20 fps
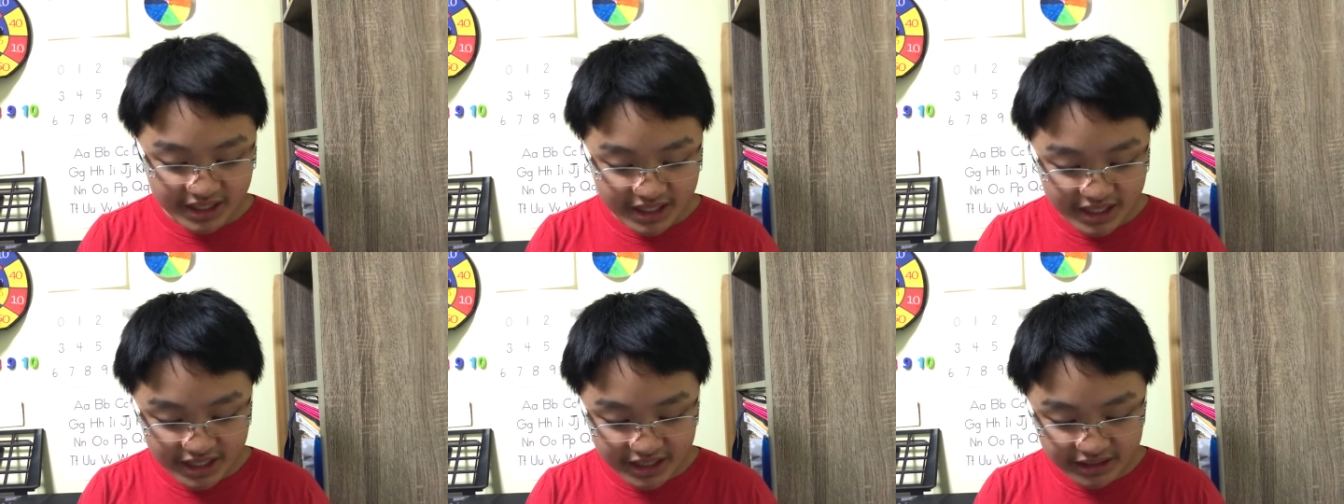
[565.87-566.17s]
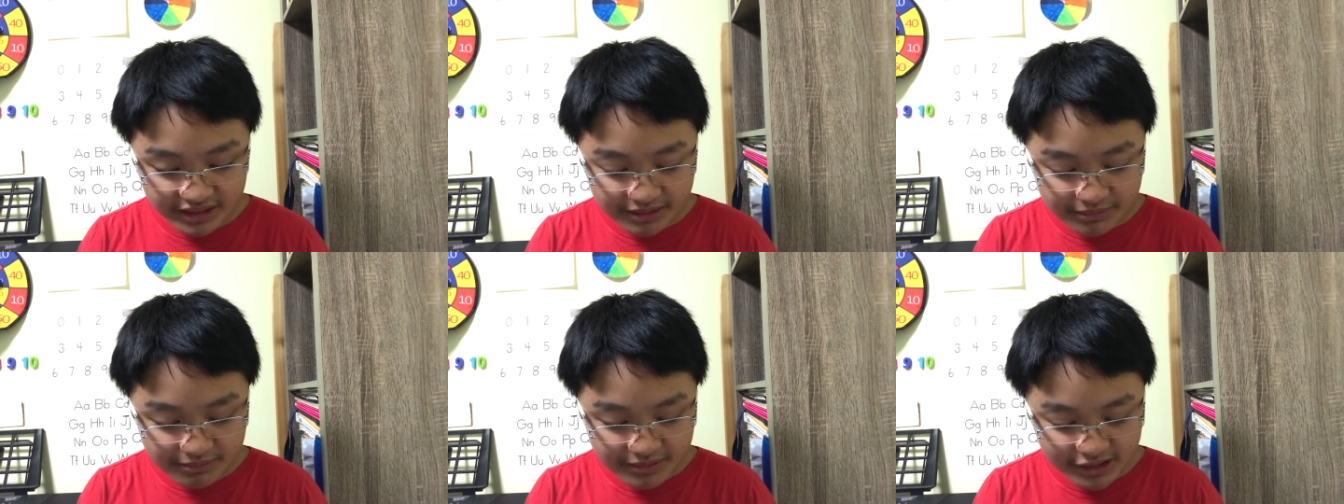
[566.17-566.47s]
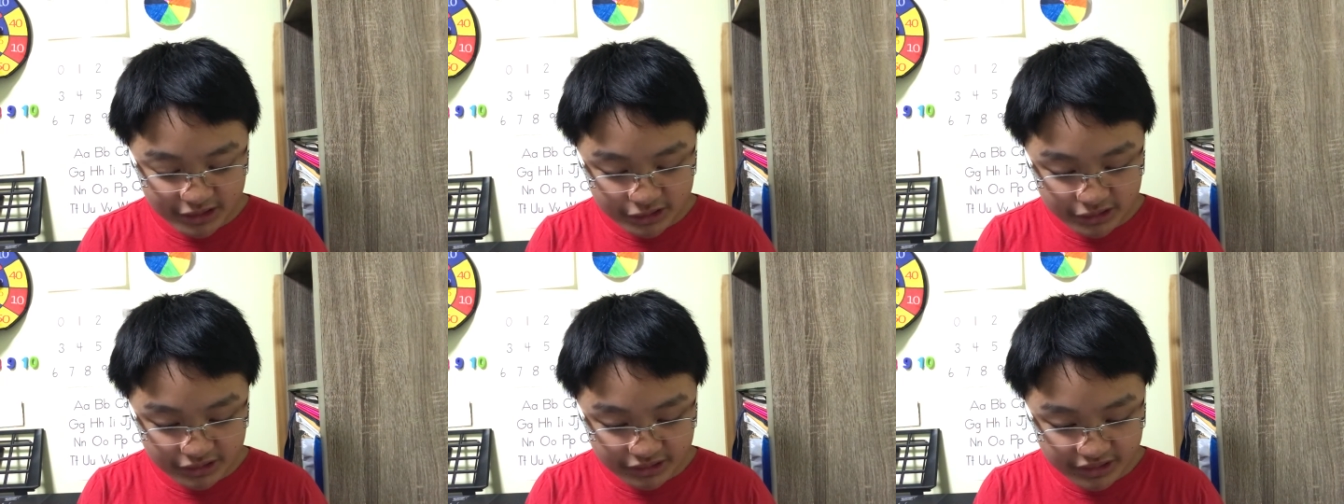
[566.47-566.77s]
and the
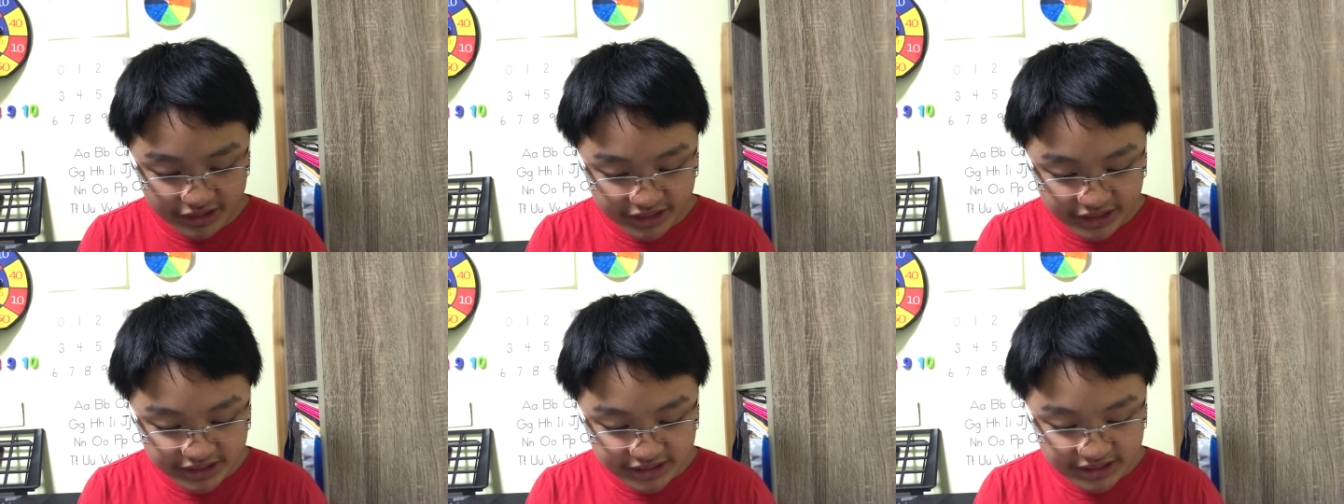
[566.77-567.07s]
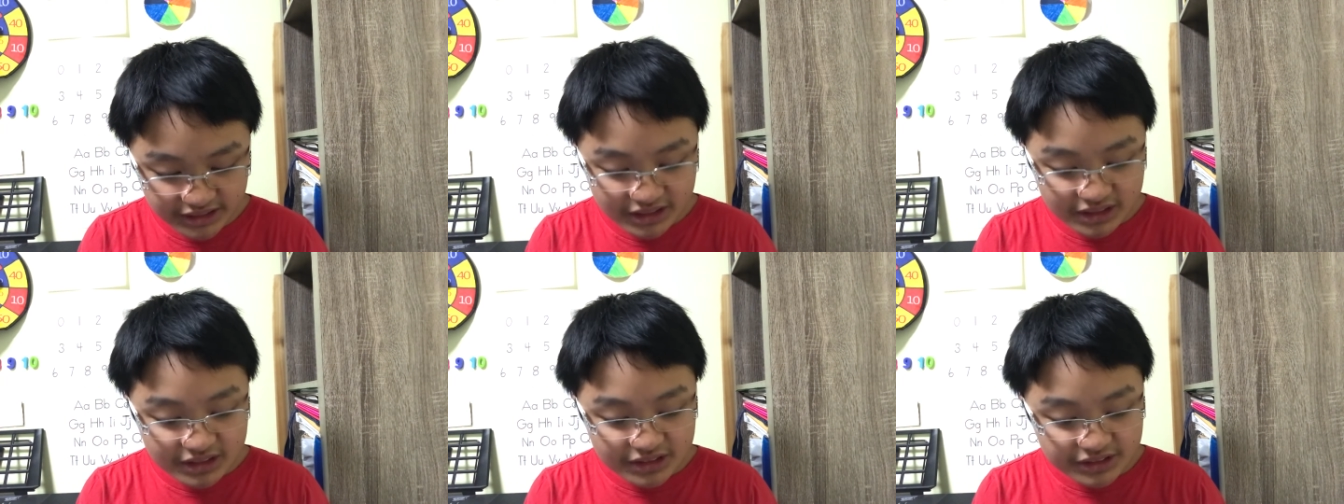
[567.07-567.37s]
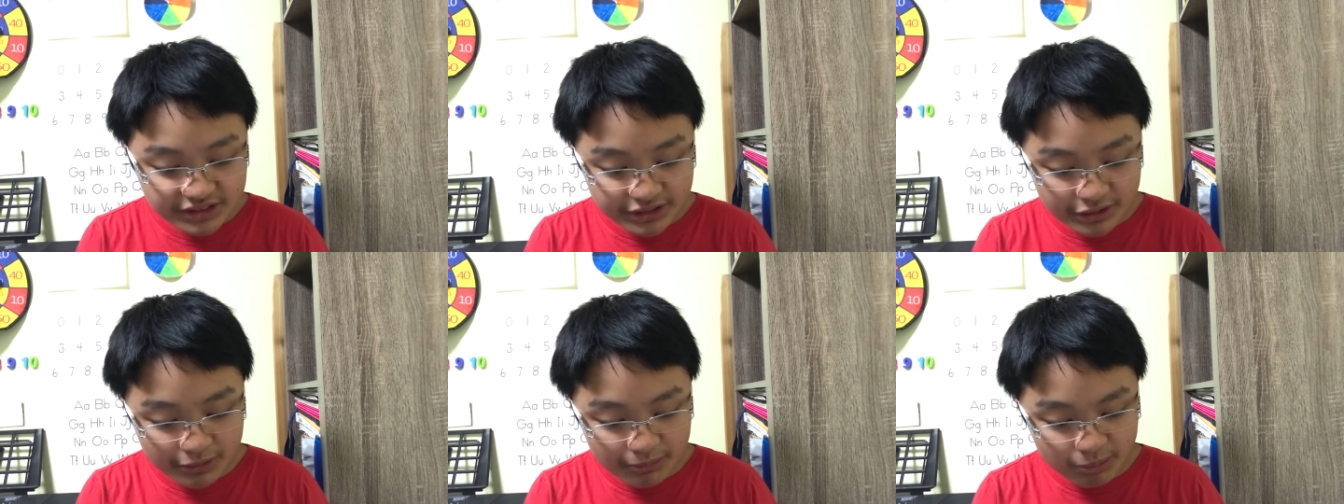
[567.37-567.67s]
measure is
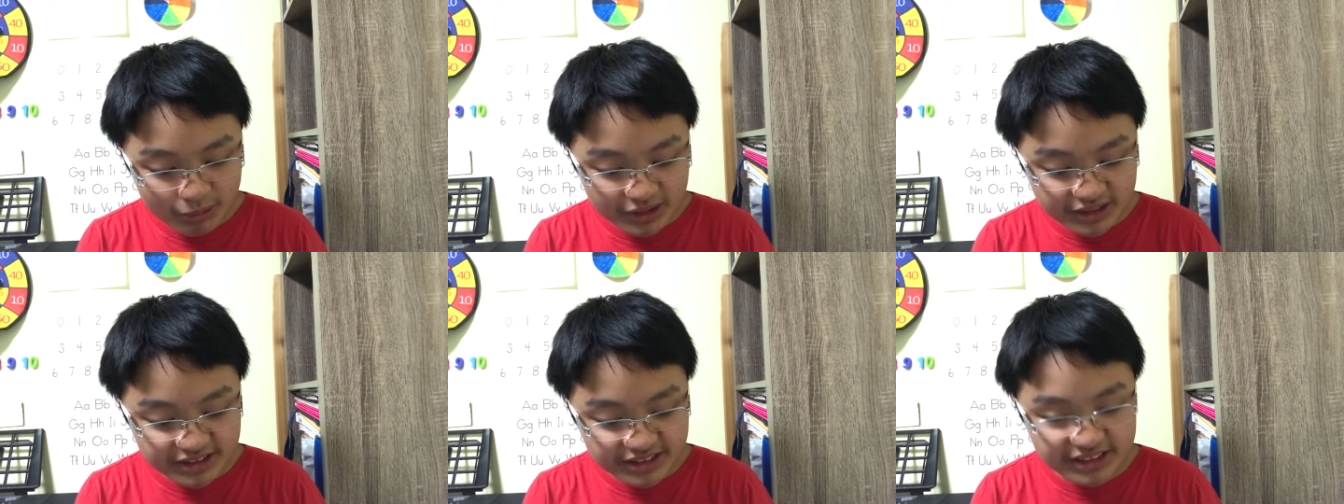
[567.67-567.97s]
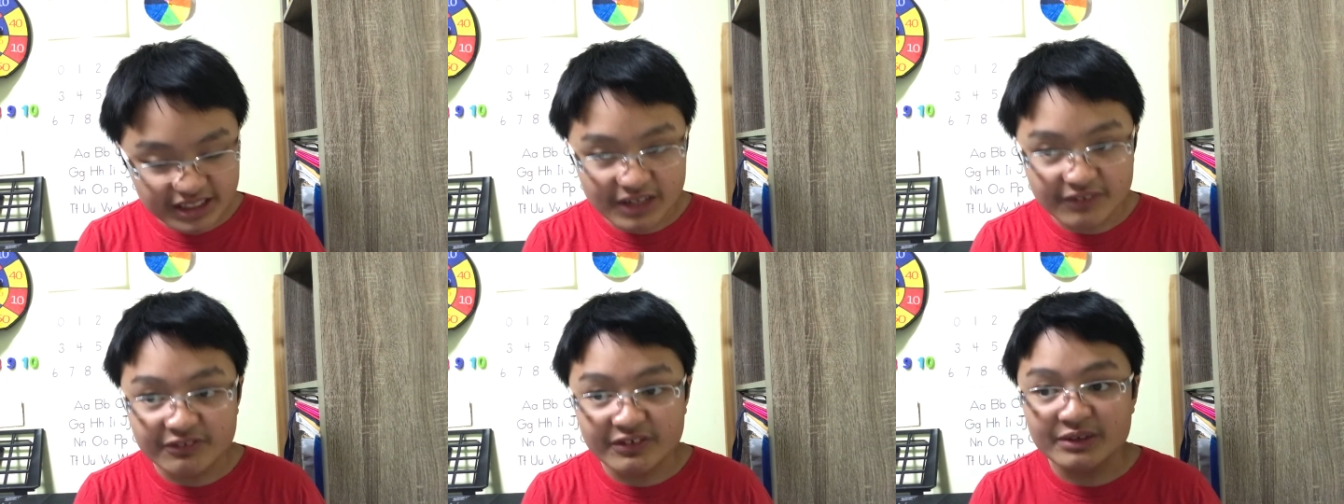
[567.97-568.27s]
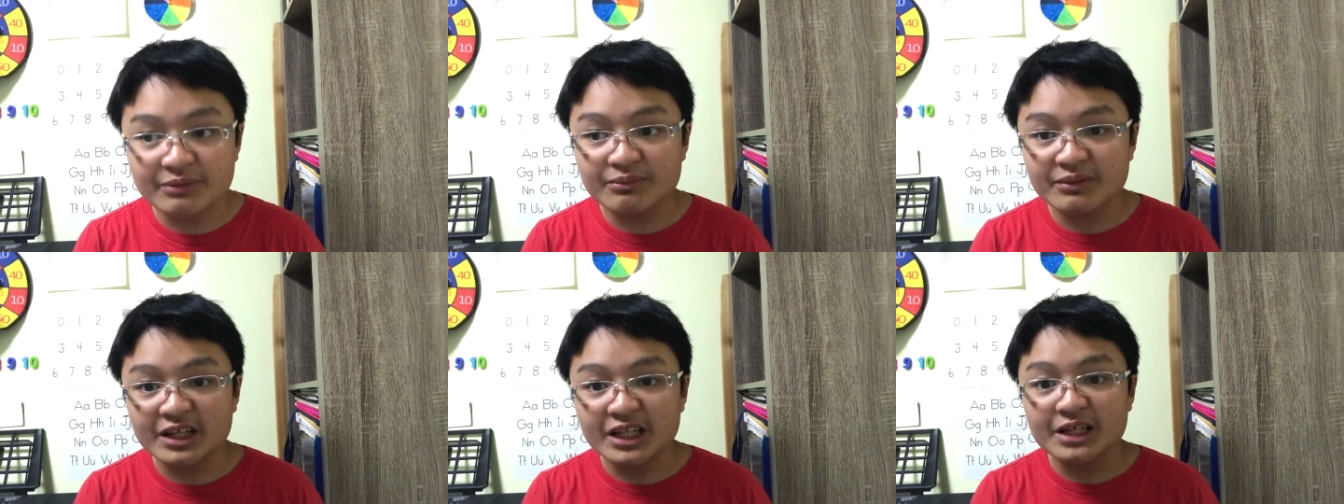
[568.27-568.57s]

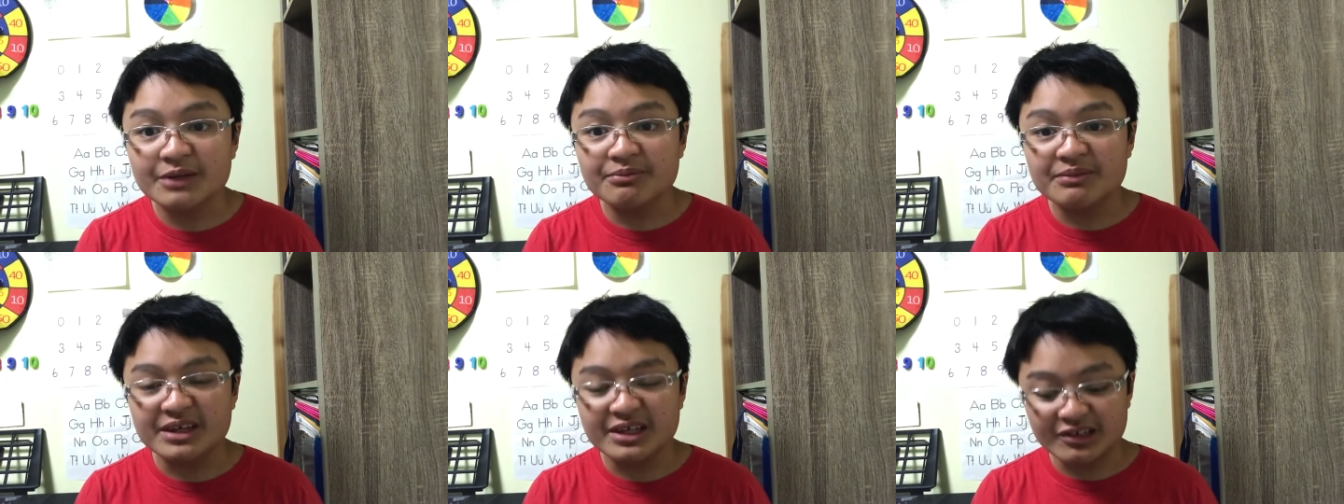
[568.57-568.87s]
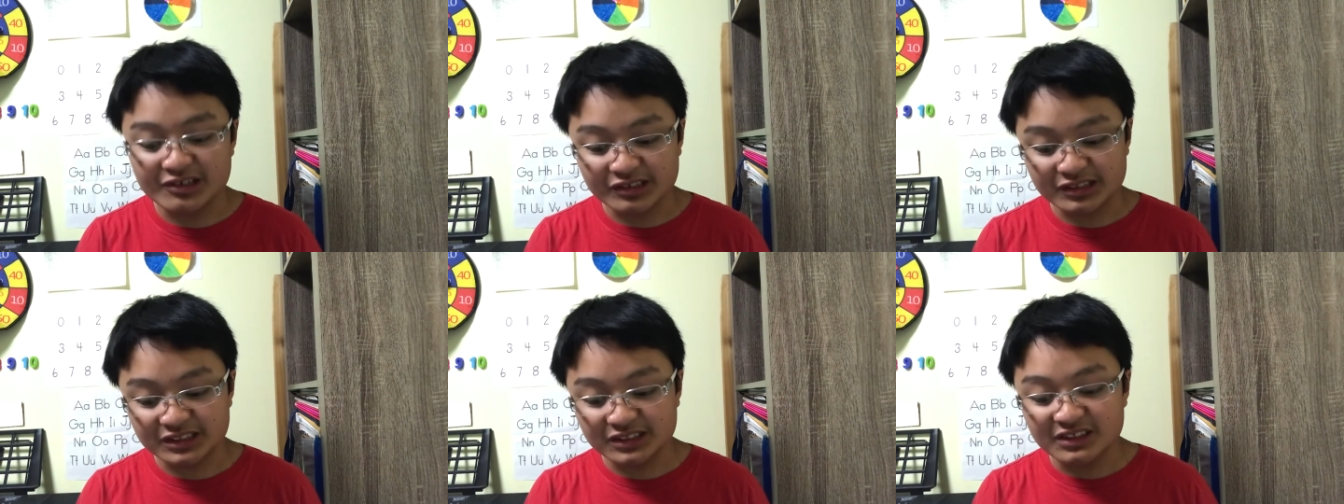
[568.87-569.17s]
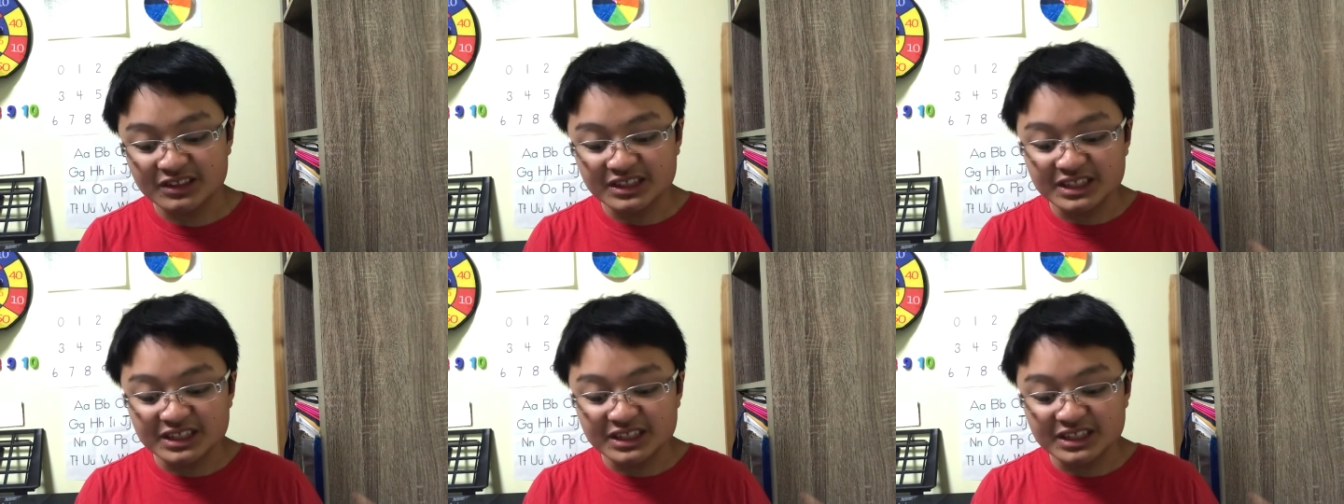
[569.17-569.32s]
0.7 millimeters.